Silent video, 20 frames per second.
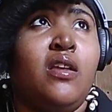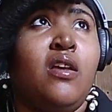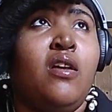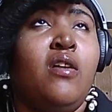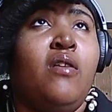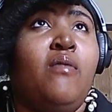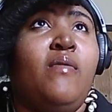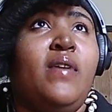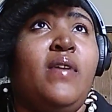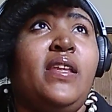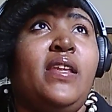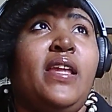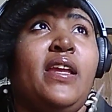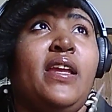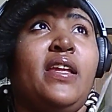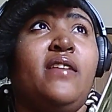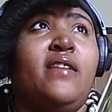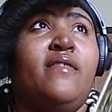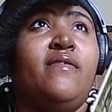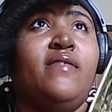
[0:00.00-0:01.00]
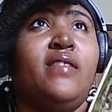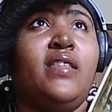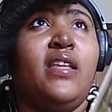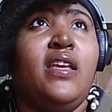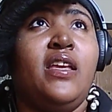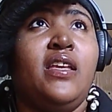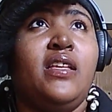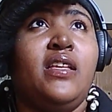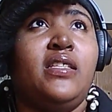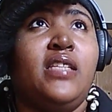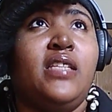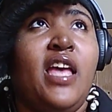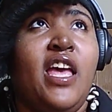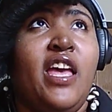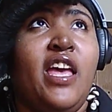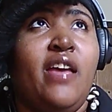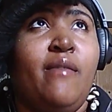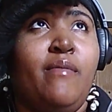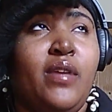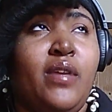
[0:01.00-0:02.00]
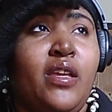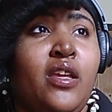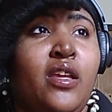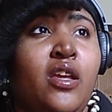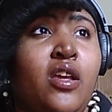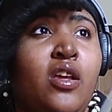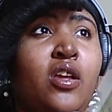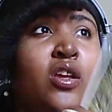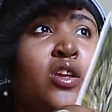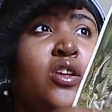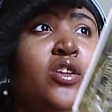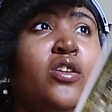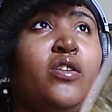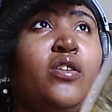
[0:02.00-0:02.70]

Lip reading: When negative things happen, your